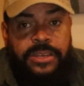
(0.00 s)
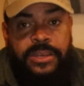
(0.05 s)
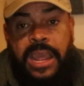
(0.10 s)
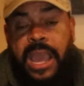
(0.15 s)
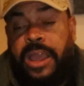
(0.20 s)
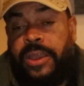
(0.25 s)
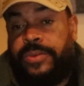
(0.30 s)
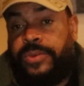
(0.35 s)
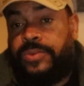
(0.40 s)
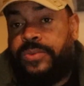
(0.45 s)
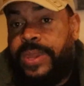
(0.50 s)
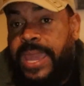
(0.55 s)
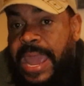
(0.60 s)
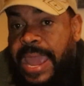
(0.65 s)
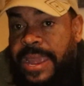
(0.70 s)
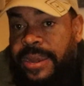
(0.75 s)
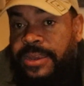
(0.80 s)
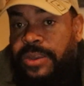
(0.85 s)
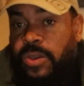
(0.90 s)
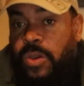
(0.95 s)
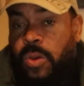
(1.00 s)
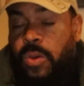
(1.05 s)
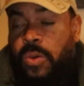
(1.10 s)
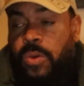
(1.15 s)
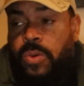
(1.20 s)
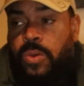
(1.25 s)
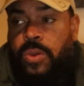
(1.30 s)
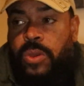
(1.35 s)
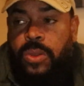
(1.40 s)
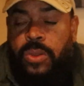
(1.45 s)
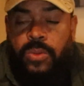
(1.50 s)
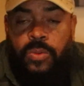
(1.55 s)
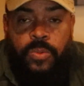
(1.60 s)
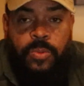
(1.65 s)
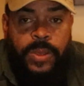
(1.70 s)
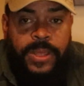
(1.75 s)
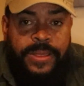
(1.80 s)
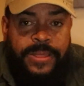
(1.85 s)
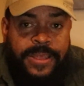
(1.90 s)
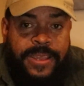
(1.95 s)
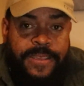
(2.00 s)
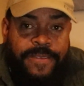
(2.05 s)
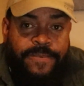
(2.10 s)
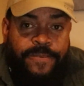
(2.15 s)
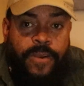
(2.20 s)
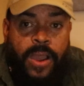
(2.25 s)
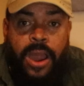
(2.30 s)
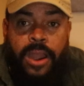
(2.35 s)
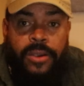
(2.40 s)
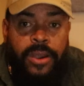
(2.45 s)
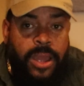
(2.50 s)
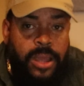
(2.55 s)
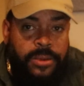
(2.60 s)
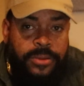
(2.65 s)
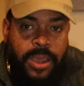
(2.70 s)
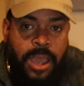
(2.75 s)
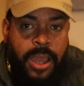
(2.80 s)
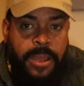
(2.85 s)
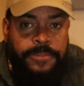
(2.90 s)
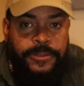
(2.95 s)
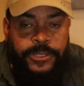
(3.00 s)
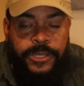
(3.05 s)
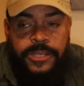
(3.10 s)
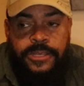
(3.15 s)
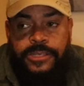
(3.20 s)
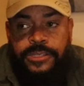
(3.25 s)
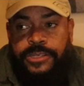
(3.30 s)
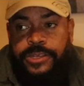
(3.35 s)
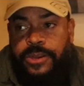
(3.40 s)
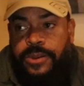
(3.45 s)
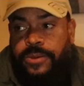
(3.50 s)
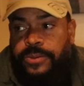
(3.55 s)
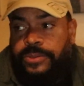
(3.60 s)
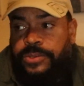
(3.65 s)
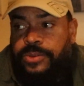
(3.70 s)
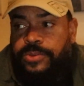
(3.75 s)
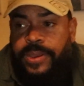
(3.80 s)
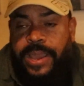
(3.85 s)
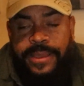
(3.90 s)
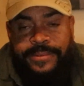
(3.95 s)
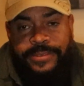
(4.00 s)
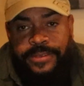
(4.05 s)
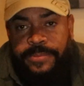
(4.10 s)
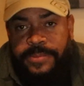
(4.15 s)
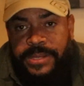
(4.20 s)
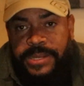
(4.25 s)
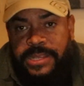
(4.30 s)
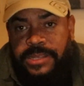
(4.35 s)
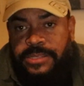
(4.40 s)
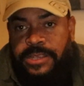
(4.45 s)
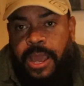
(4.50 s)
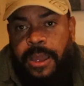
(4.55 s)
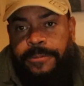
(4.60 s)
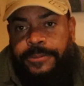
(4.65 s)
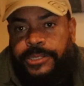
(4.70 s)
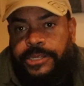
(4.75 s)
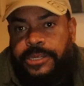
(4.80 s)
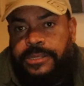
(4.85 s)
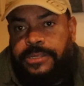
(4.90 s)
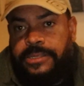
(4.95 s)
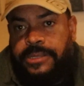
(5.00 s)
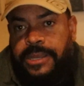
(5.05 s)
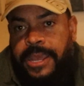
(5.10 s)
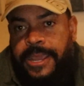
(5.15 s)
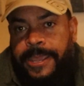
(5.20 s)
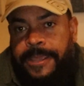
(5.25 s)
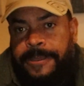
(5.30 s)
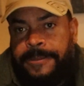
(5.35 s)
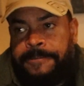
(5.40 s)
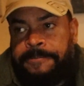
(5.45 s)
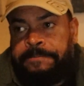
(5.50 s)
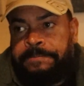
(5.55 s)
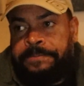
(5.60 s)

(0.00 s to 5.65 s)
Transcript: Now you can go with the far out options. You know, you have some of these options like